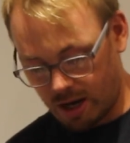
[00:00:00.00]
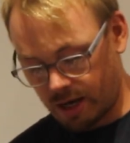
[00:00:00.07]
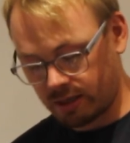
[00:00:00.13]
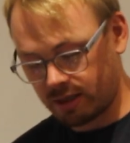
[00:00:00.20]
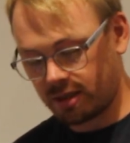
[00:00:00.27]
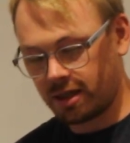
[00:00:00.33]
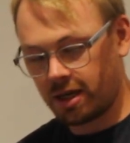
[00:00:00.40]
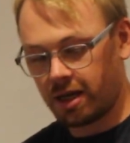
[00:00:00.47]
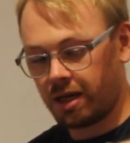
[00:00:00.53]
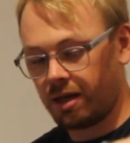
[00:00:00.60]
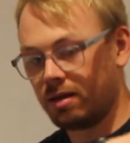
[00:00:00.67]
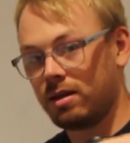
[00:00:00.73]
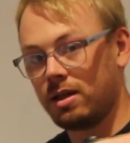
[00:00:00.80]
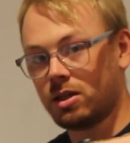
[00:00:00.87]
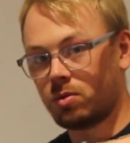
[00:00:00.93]
I'd
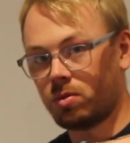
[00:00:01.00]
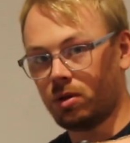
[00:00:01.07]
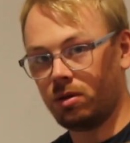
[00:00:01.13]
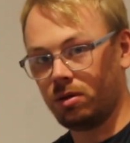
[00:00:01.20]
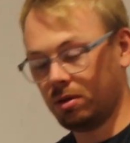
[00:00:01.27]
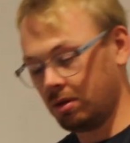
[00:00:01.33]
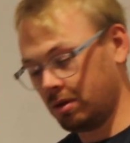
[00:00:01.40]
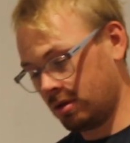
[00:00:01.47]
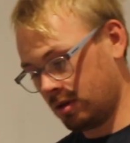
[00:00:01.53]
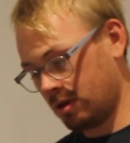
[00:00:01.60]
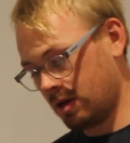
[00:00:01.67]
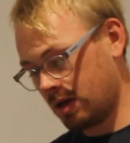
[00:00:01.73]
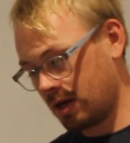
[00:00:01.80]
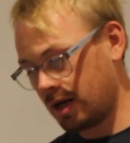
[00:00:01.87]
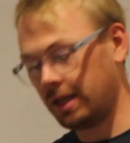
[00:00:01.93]
say this one
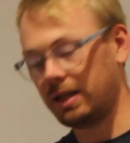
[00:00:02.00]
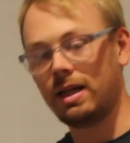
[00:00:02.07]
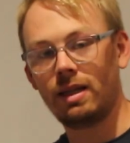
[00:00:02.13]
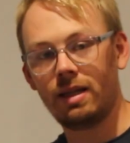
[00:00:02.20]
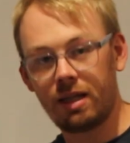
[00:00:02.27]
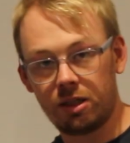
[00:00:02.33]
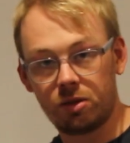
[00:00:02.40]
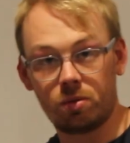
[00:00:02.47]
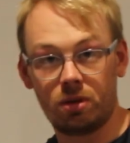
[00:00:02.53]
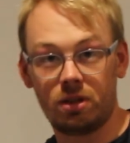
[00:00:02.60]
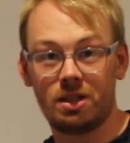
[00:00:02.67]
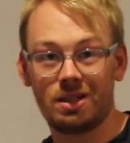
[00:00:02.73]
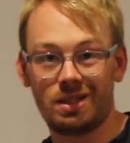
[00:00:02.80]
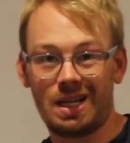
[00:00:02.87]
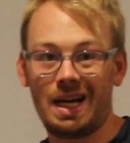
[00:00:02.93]
and then this
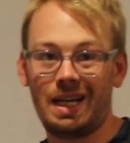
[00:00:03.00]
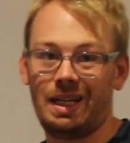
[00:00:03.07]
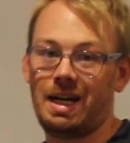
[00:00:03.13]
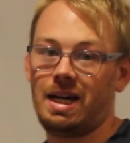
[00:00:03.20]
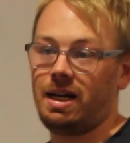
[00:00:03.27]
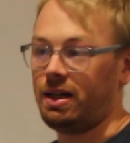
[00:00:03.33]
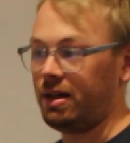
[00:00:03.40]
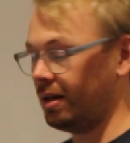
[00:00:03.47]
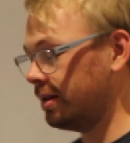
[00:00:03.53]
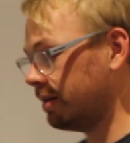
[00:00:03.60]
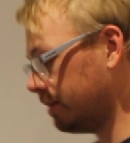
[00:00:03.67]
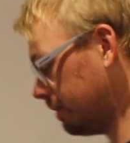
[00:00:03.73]
one's slightly higher.